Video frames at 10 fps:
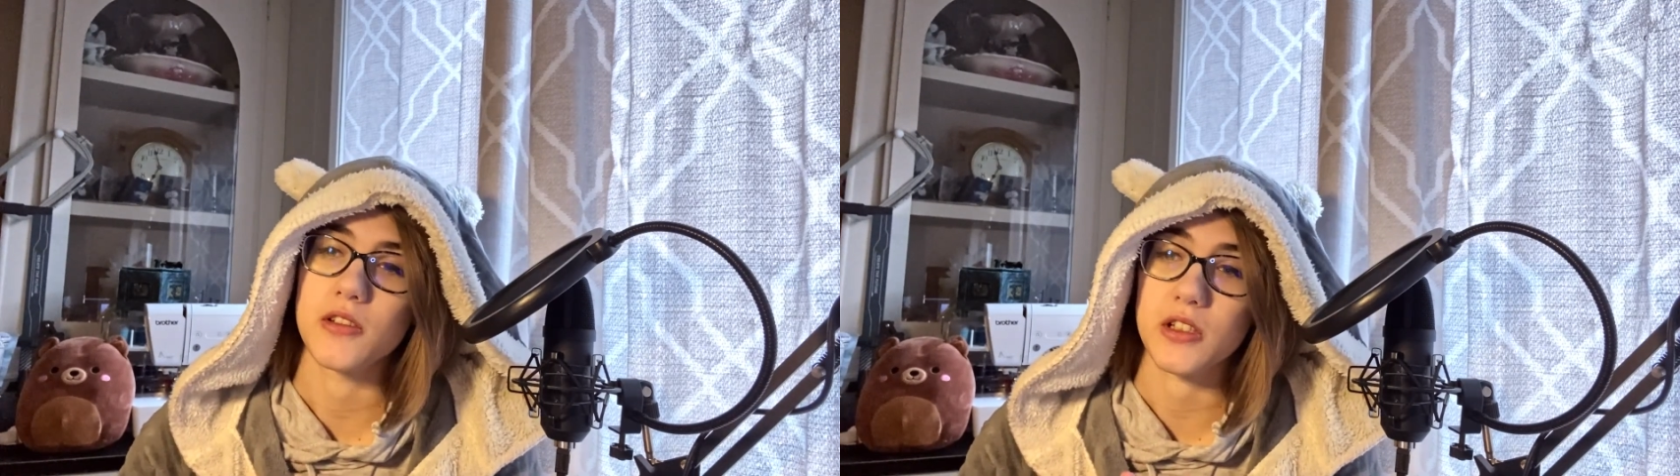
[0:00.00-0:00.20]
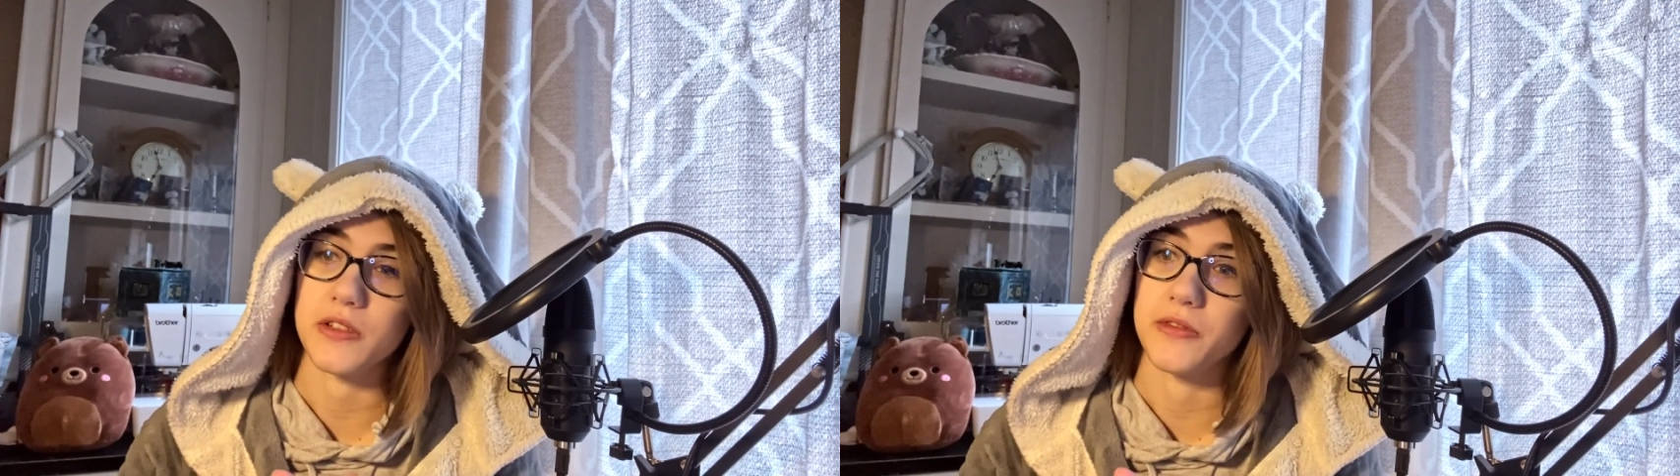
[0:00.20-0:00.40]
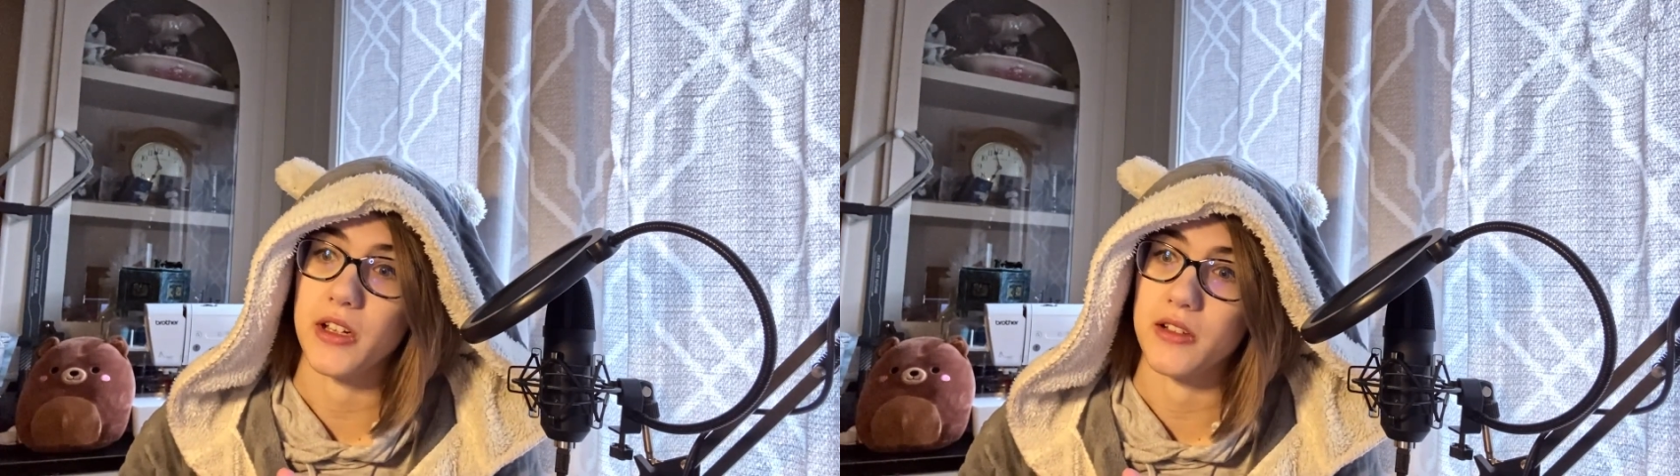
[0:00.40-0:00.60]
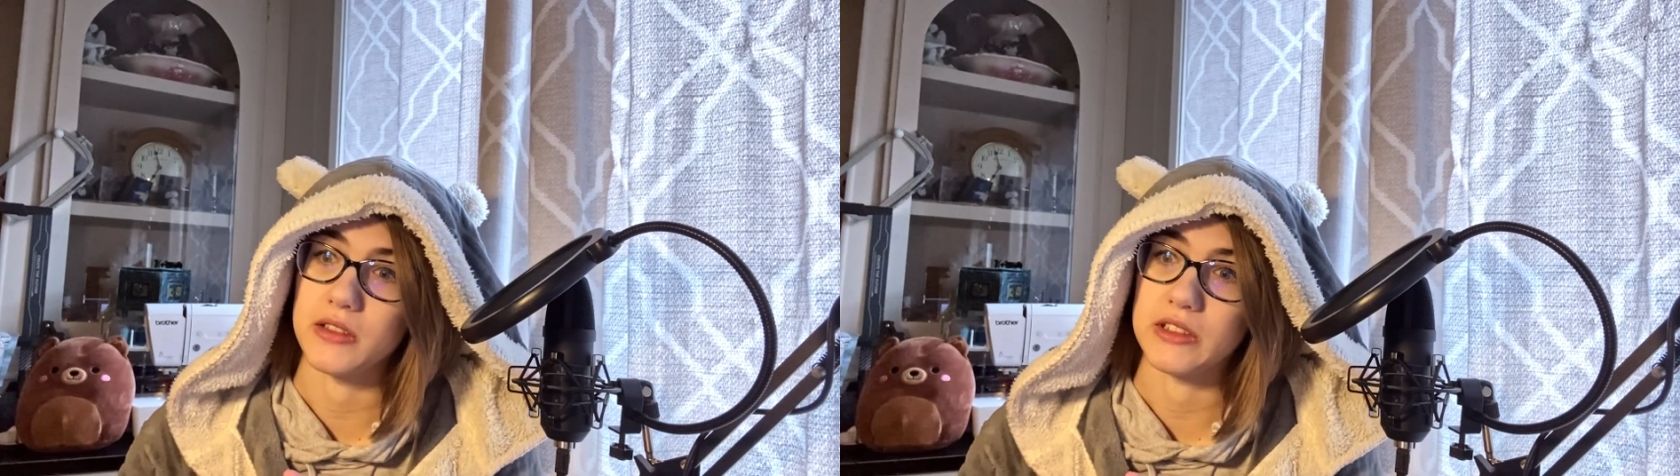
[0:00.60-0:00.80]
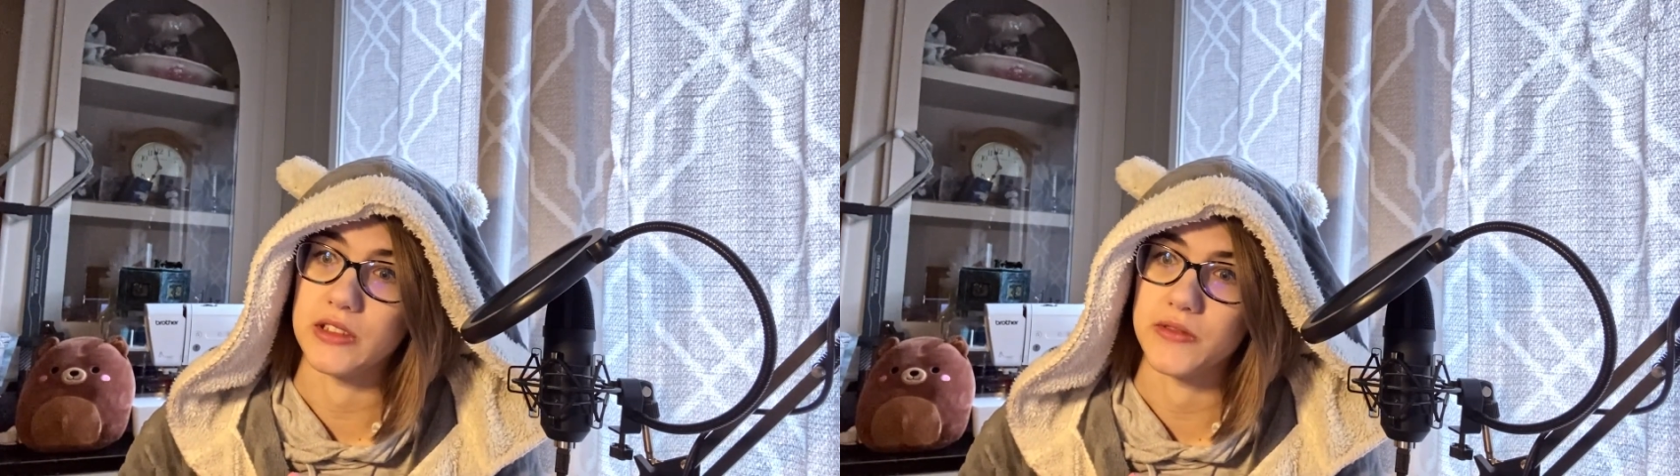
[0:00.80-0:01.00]
if not
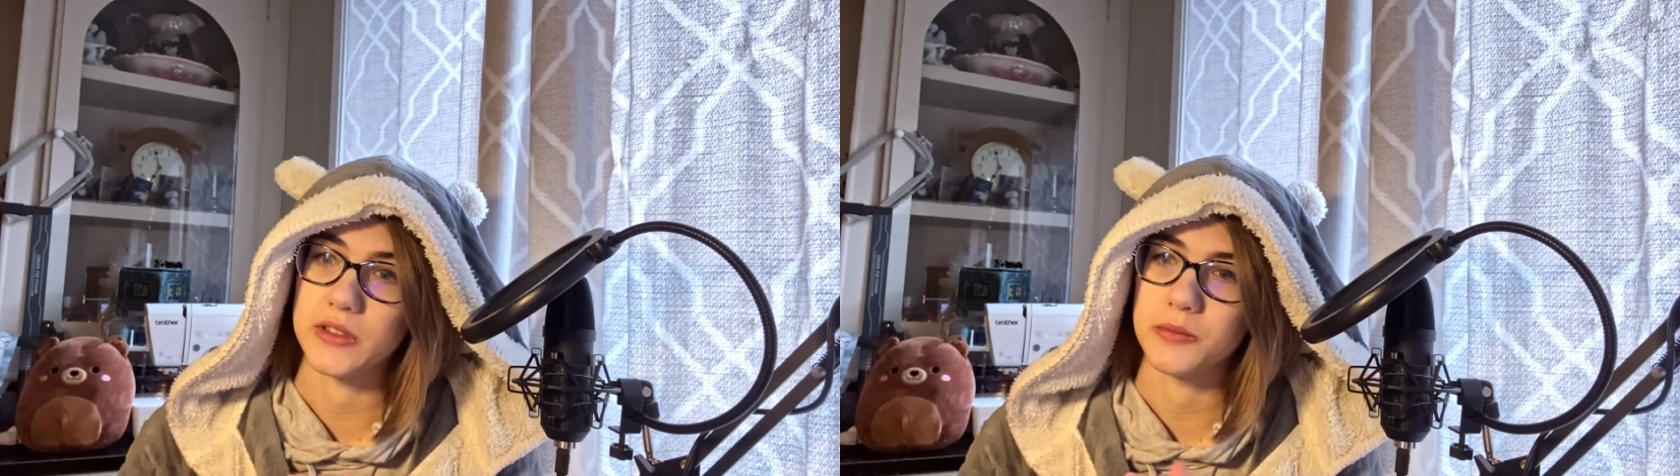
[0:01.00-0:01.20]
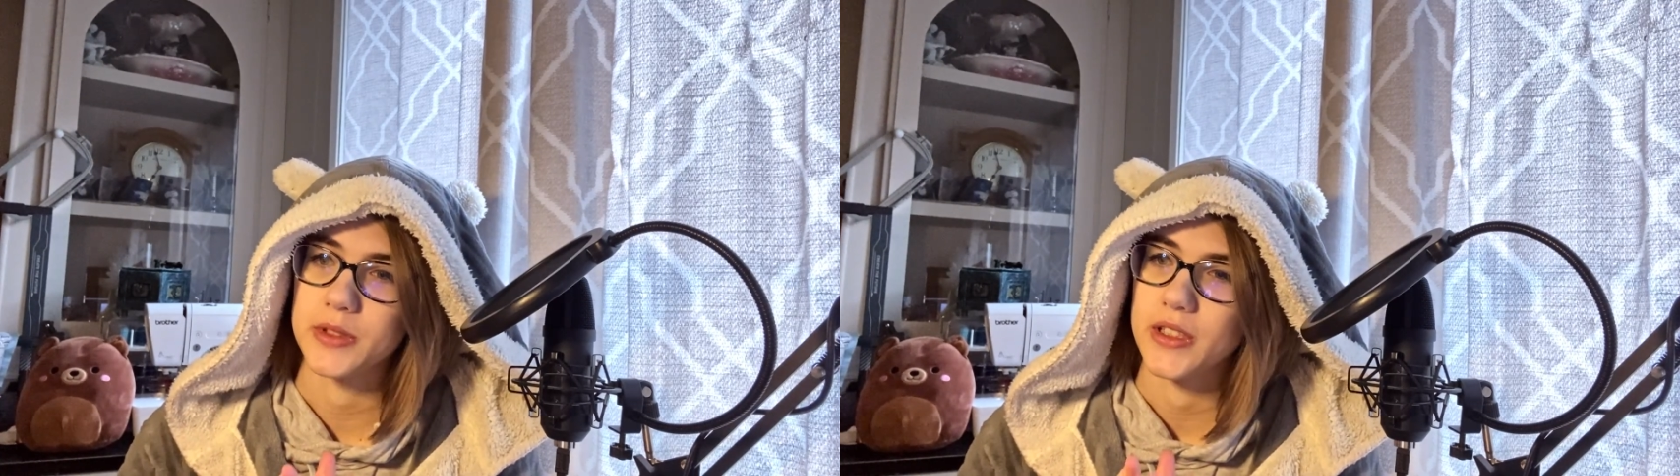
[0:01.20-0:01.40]
all of them,